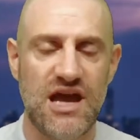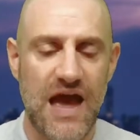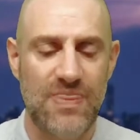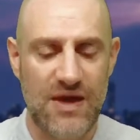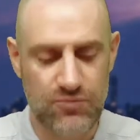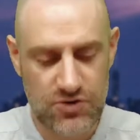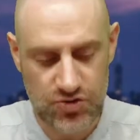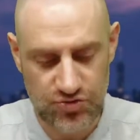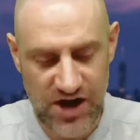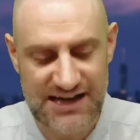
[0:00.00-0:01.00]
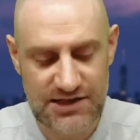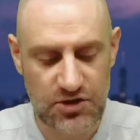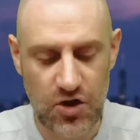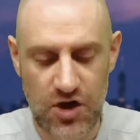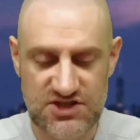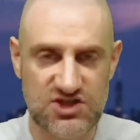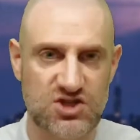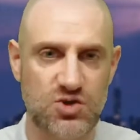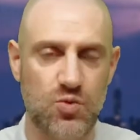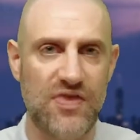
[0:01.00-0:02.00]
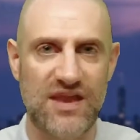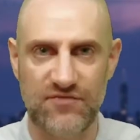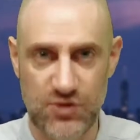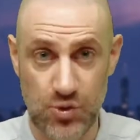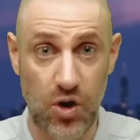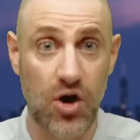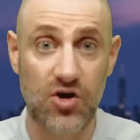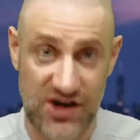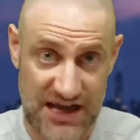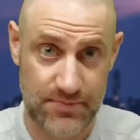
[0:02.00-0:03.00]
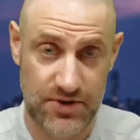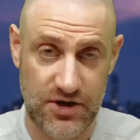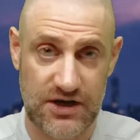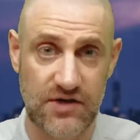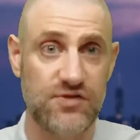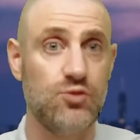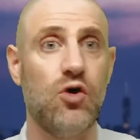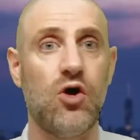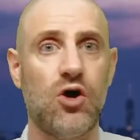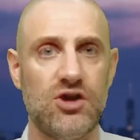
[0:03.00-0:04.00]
And they created the laws in such a way that if you are an immigrant, if you are